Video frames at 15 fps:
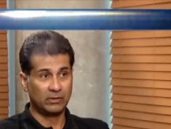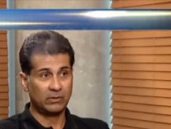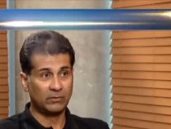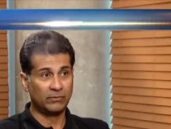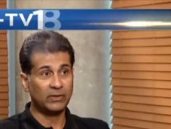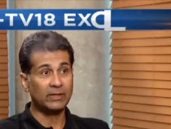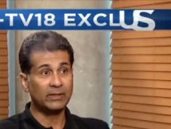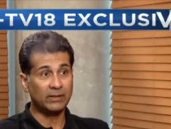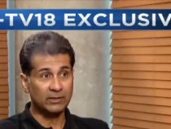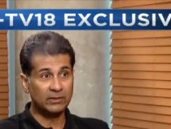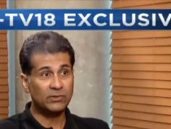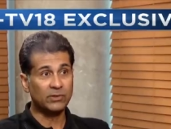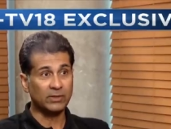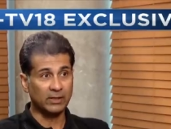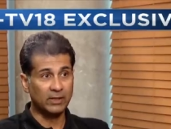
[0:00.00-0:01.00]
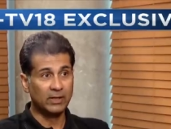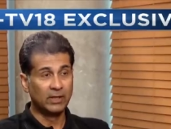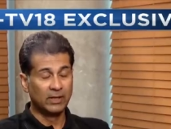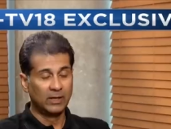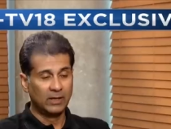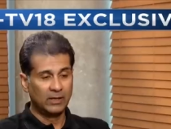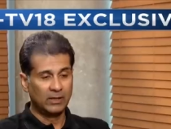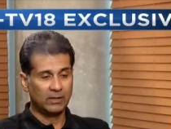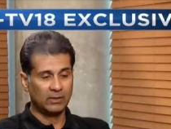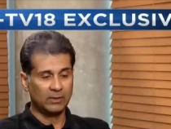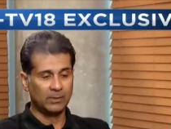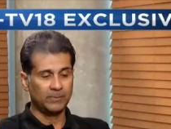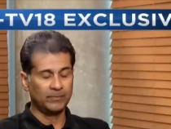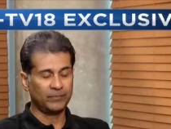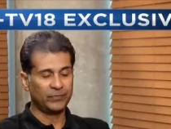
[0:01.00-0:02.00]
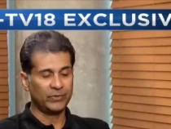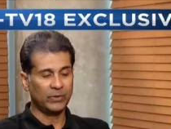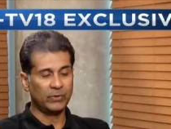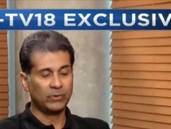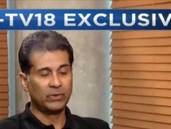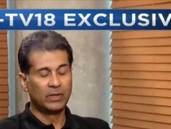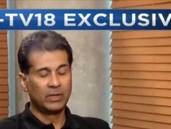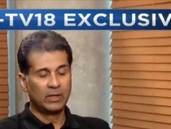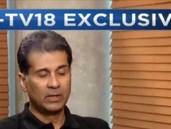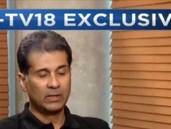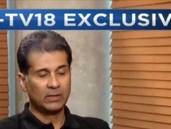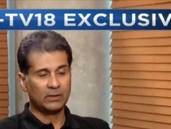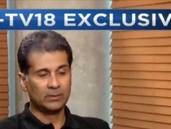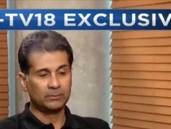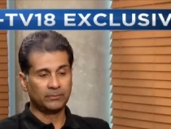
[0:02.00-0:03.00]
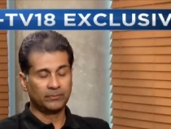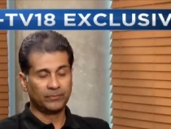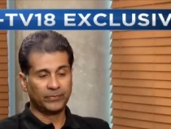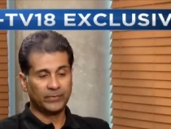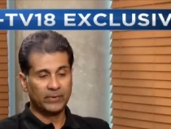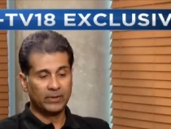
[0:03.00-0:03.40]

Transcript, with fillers: of the industry. Um, you know, um,